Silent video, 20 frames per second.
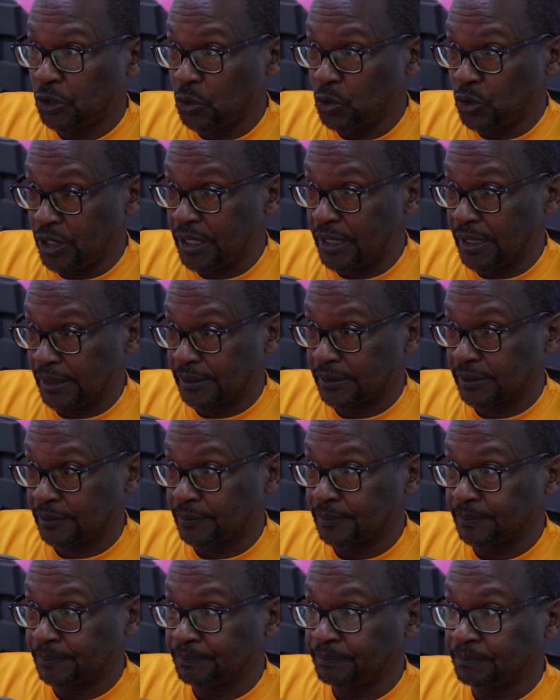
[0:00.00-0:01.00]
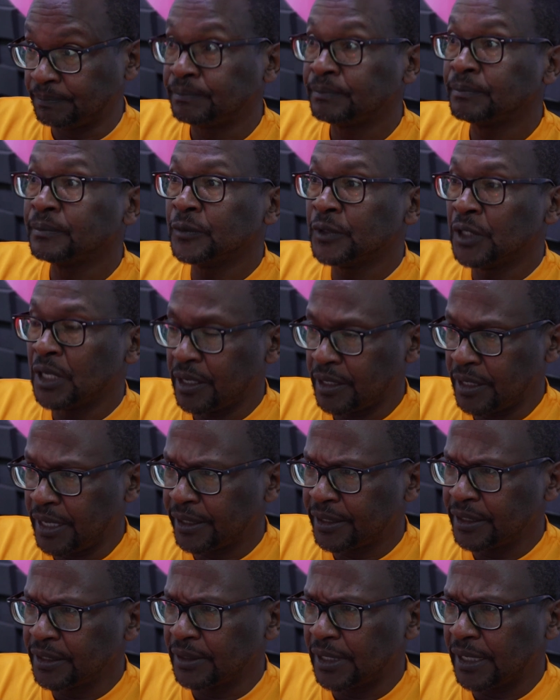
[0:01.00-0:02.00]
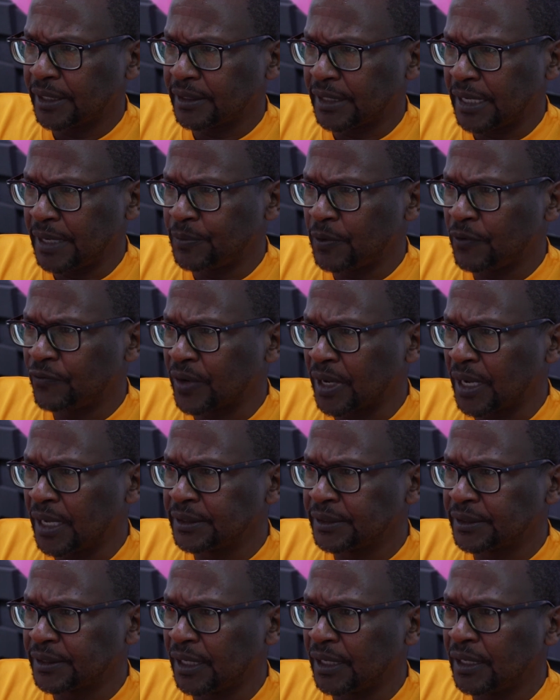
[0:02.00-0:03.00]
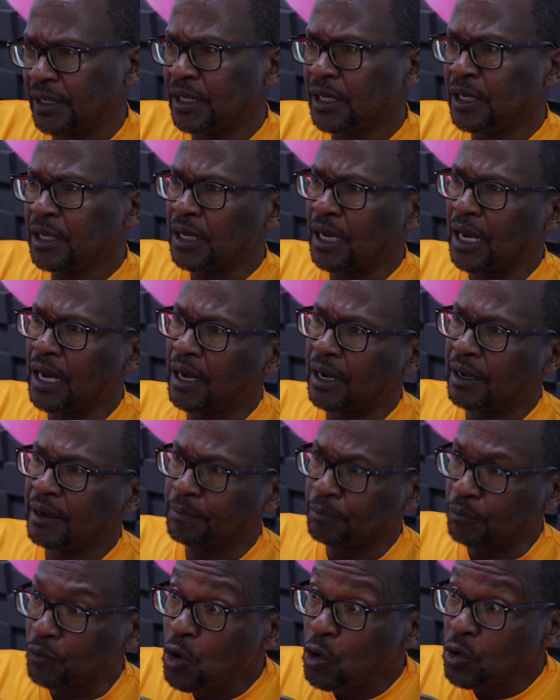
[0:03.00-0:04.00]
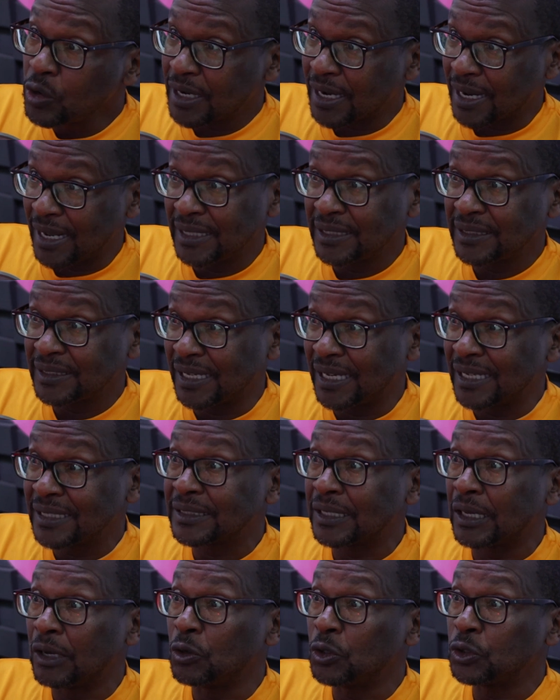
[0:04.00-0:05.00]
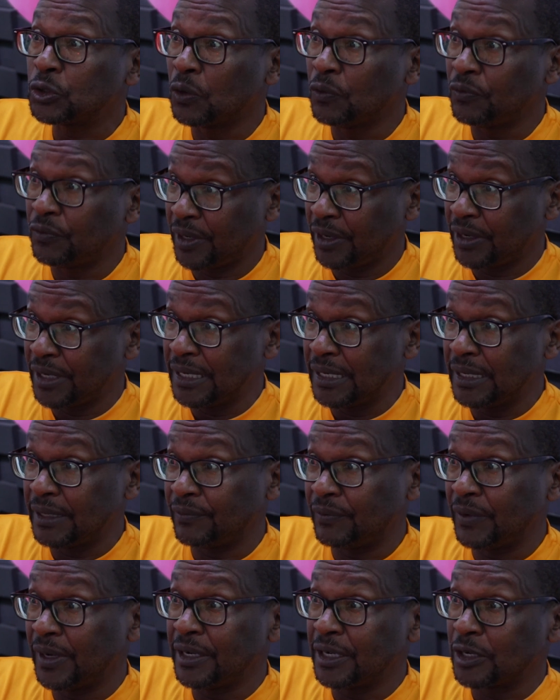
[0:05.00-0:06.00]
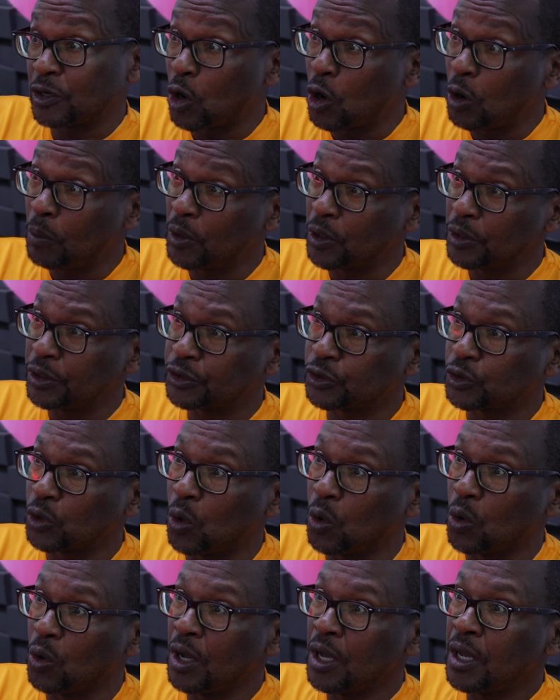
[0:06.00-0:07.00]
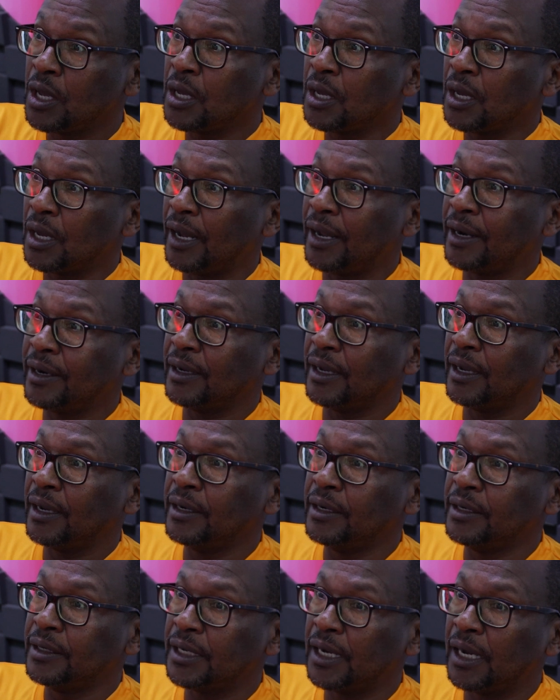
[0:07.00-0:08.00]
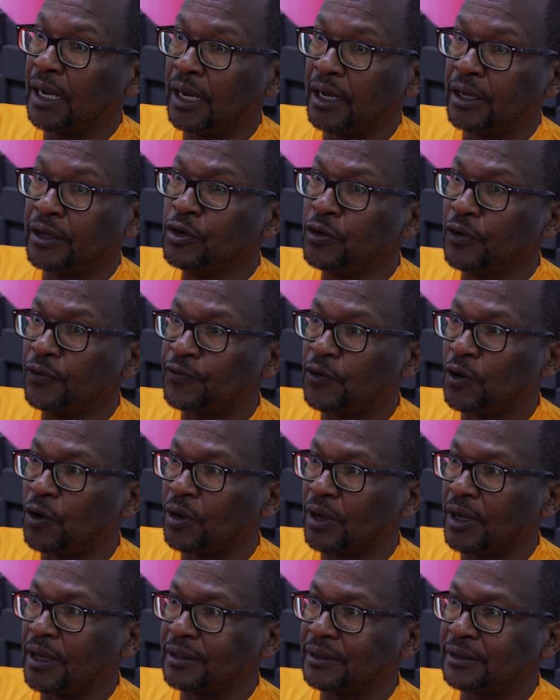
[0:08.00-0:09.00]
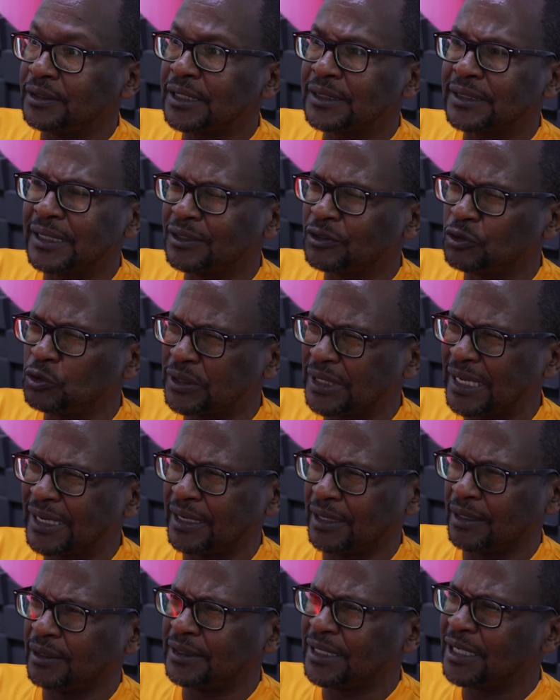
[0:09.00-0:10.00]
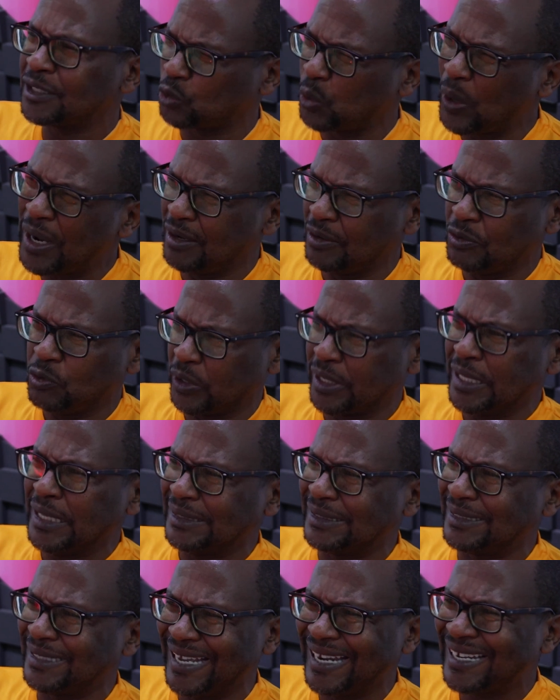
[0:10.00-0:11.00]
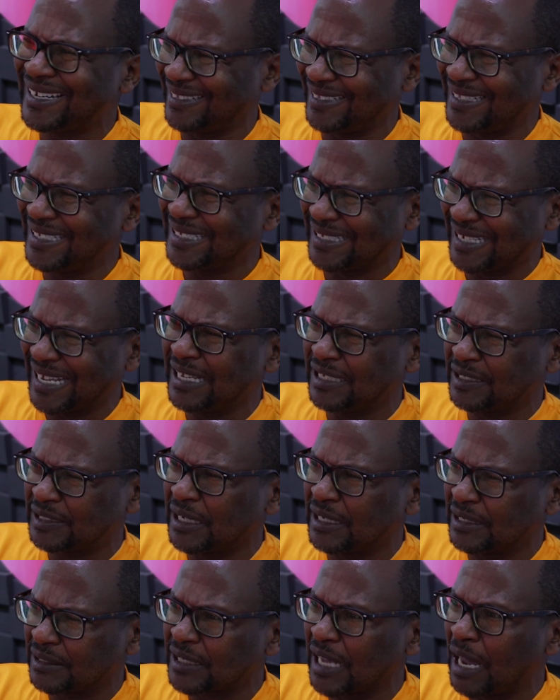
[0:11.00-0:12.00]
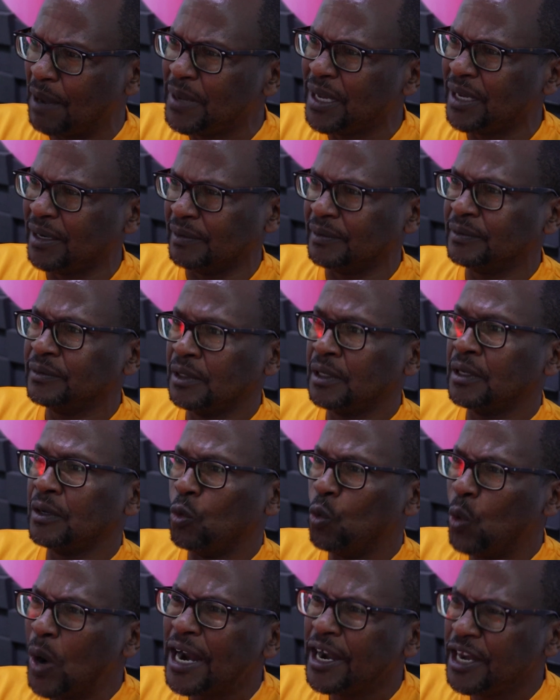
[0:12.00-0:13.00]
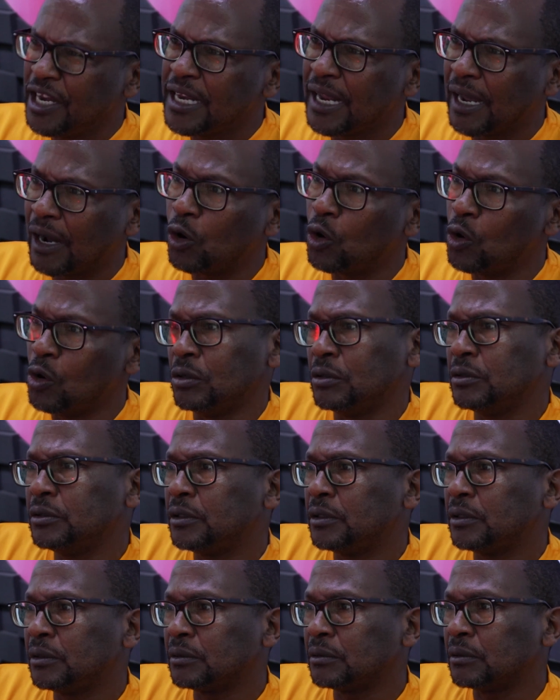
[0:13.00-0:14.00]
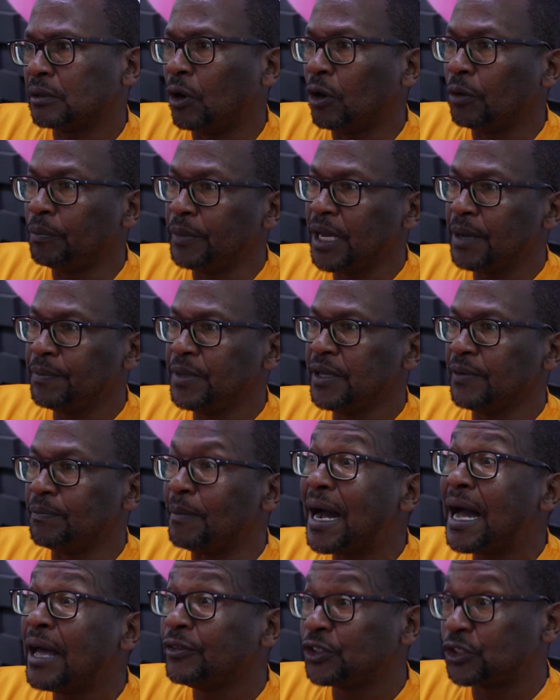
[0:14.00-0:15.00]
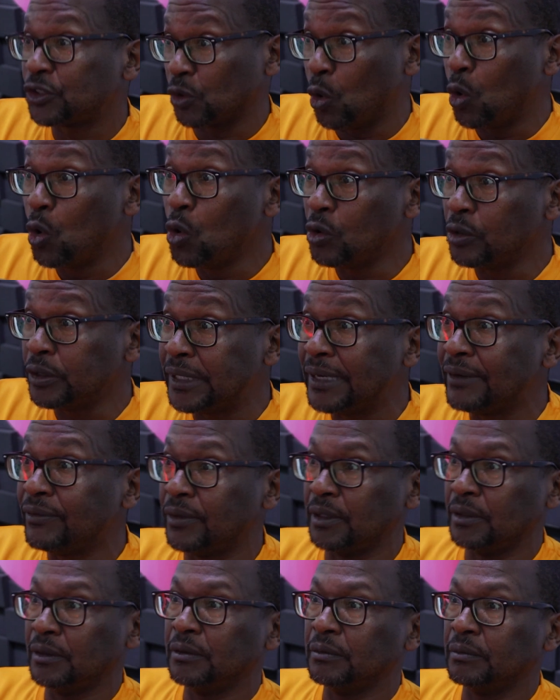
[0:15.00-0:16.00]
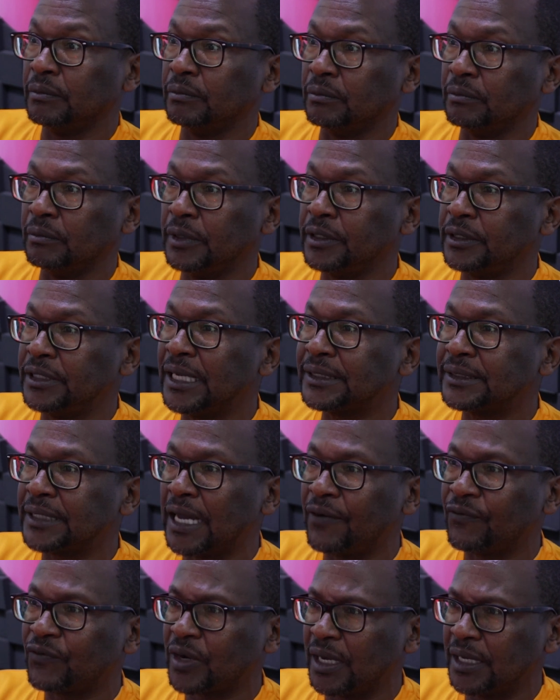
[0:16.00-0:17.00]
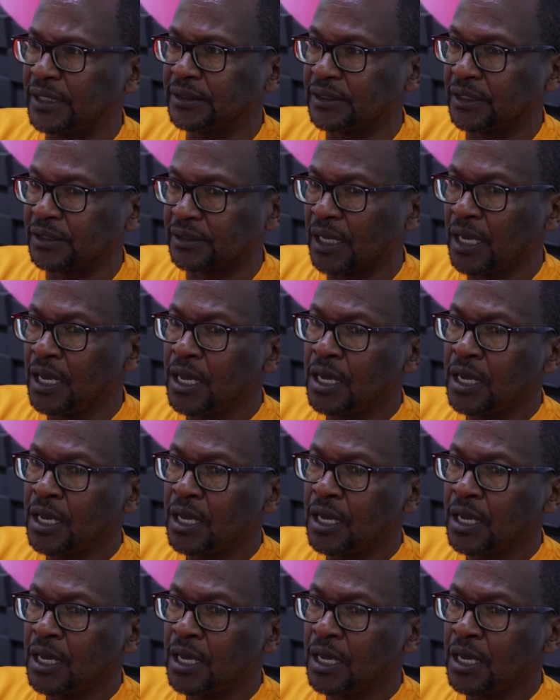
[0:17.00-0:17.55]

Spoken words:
years getting that type of cancer. Bone cancers are also very, very common. So, for just as you started, just why do kids get these cancers? I mean, 1 year old or maybe months old, and they just have cancers.